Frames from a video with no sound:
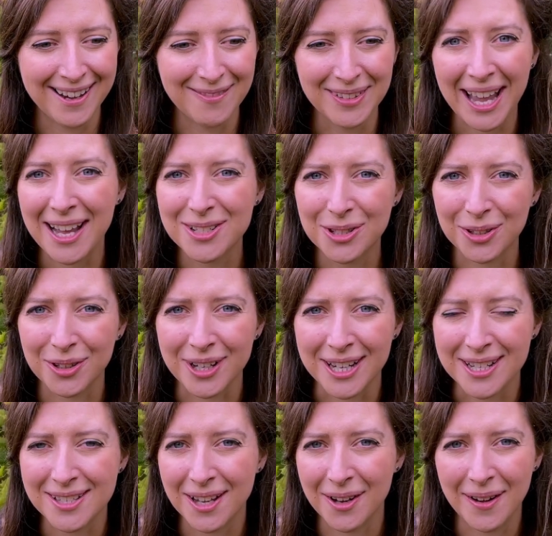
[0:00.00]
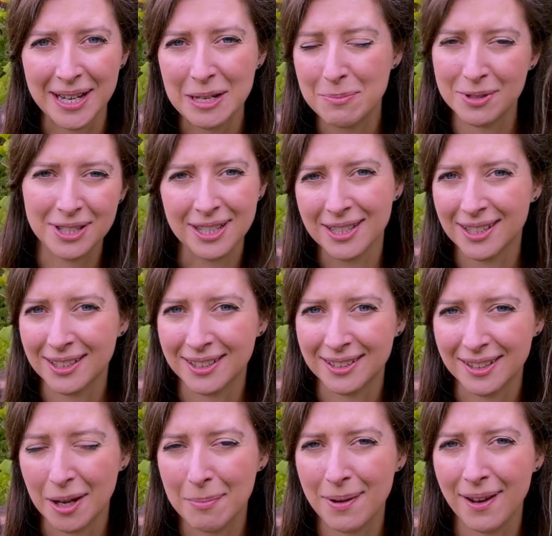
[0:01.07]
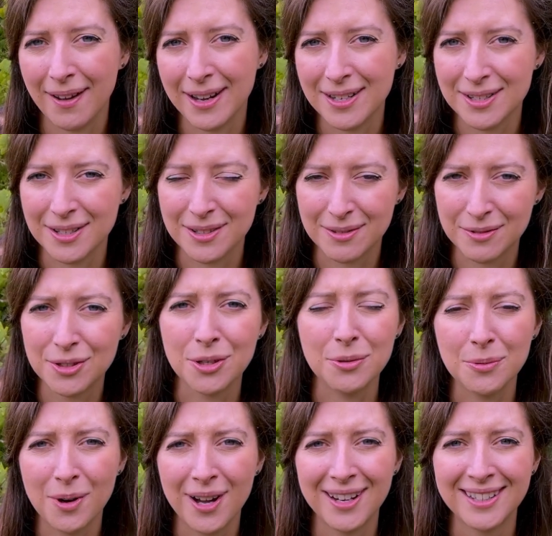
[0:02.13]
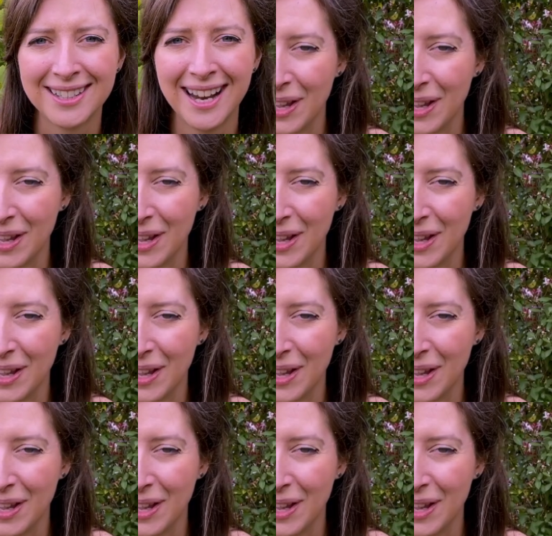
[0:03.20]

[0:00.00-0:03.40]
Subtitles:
category, so anybody can apply to do one.